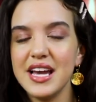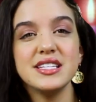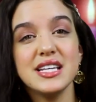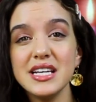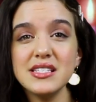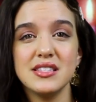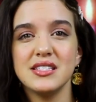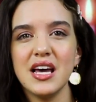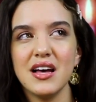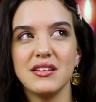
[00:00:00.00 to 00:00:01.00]
idea is to
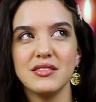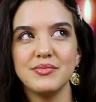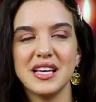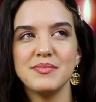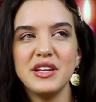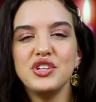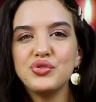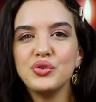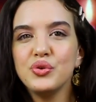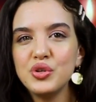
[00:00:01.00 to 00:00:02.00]
tell as many
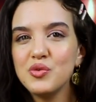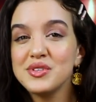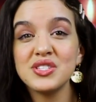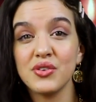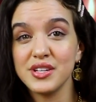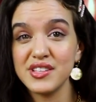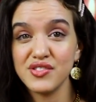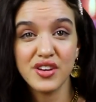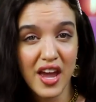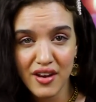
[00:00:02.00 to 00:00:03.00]
true human stories as
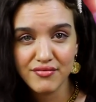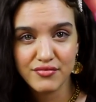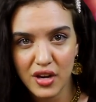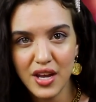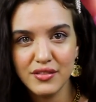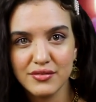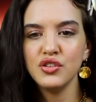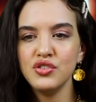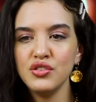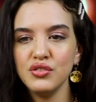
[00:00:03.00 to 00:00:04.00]
you can, right?
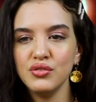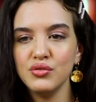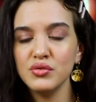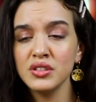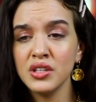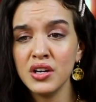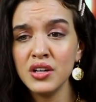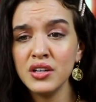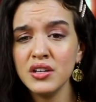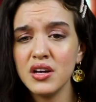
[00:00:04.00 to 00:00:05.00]
To
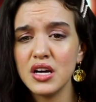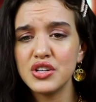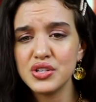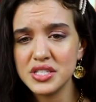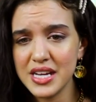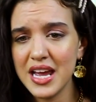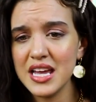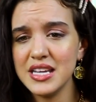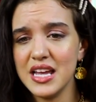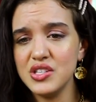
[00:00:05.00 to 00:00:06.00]
learn,
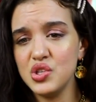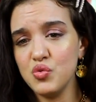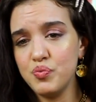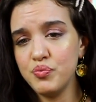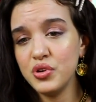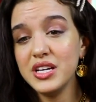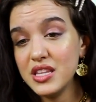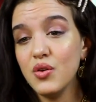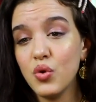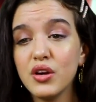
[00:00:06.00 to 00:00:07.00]
understand, and to put in
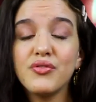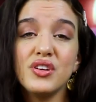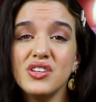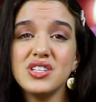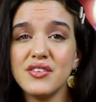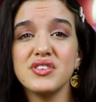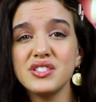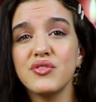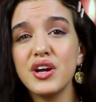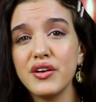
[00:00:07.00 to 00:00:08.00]
the work for each and every
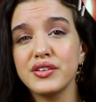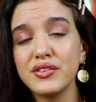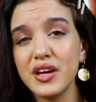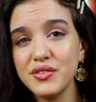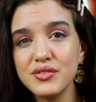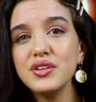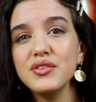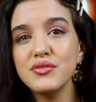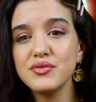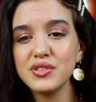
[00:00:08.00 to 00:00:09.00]
single character that you
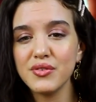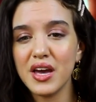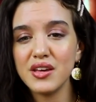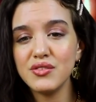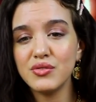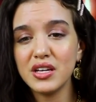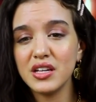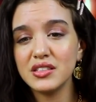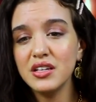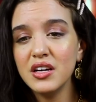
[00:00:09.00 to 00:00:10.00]
do so that you
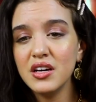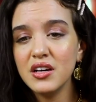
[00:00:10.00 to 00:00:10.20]
can